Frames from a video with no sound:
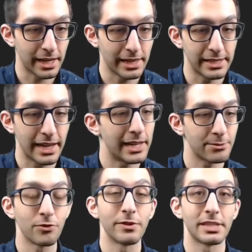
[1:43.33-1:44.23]
and this has
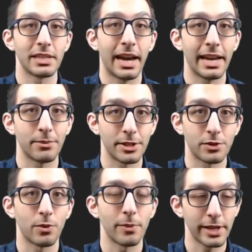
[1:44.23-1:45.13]
move and slide, which
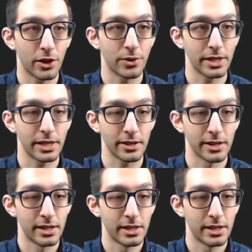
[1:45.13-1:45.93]
is what we coded here.